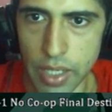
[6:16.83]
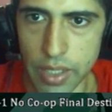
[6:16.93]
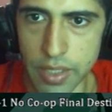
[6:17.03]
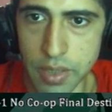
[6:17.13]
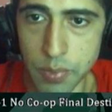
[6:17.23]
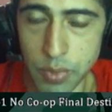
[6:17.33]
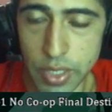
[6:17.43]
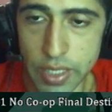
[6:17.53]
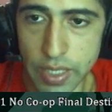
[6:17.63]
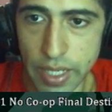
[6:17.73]
This is
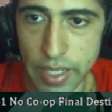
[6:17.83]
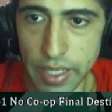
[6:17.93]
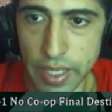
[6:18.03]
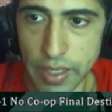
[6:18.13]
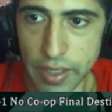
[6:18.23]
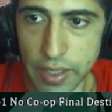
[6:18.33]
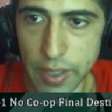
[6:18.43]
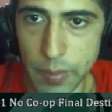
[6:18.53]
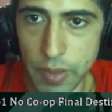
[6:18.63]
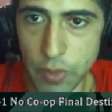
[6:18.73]
pretty tight.
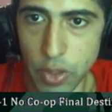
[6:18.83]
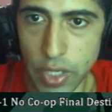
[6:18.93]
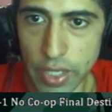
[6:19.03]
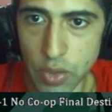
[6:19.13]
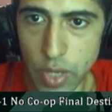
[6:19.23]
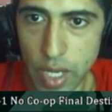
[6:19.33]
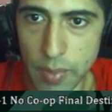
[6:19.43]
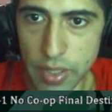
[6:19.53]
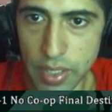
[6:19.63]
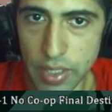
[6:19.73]
If you're not
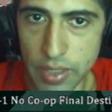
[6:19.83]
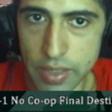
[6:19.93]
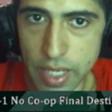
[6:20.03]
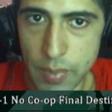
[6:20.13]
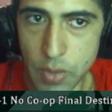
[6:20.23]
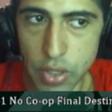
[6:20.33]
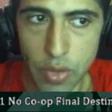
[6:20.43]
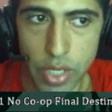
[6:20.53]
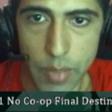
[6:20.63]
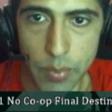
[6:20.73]
grabbing it in time, you're either
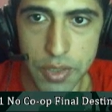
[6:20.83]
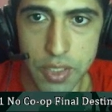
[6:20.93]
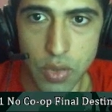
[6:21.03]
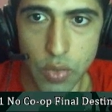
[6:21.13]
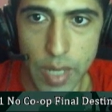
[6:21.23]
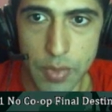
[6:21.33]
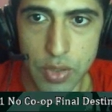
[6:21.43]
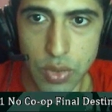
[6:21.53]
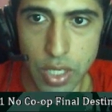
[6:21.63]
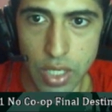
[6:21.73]
not pressing grab
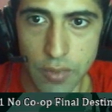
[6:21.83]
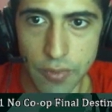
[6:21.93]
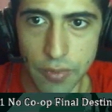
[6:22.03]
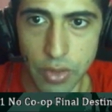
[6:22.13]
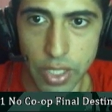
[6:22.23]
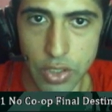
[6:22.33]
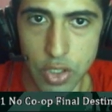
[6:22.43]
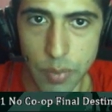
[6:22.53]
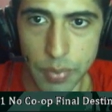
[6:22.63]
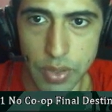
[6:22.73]
soon enough, you're not
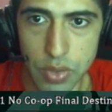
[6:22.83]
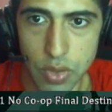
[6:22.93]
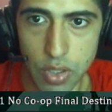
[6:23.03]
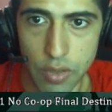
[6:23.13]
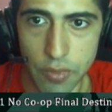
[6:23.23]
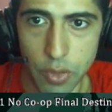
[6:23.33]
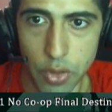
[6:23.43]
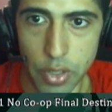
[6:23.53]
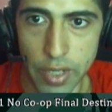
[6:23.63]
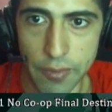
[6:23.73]
jumping soon enough, or
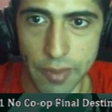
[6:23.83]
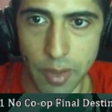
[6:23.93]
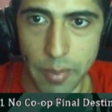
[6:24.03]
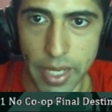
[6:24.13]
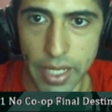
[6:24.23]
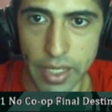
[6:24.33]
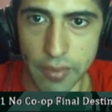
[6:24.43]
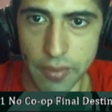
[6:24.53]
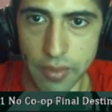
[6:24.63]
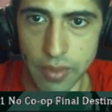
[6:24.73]
you're not far back
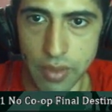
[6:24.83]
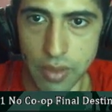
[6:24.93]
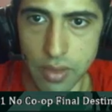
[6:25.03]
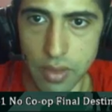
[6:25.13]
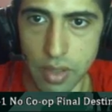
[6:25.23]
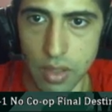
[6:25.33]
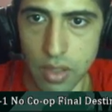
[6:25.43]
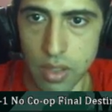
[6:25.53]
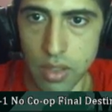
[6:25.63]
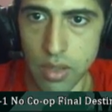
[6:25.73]
enough.
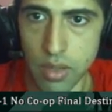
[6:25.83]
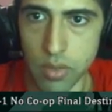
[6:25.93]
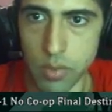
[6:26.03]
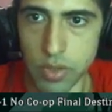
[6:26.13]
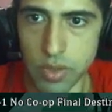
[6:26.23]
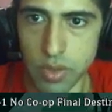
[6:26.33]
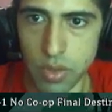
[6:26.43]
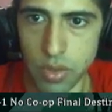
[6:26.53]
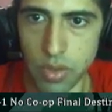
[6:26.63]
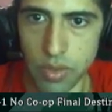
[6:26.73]
Oops,
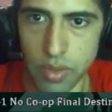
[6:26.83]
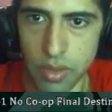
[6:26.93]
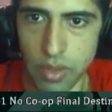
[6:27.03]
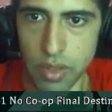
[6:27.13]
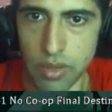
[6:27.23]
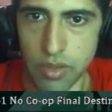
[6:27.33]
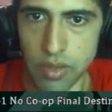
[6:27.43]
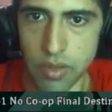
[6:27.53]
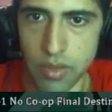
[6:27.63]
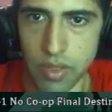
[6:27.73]
or you didn't
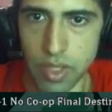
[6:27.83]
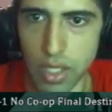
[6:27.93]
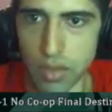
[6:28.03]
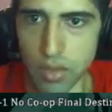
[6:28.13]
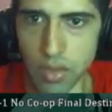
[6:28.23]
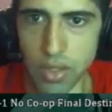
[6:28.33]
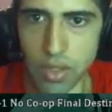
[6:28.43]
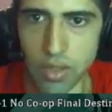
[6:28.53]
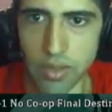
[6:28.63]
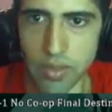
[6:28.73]
roll at all.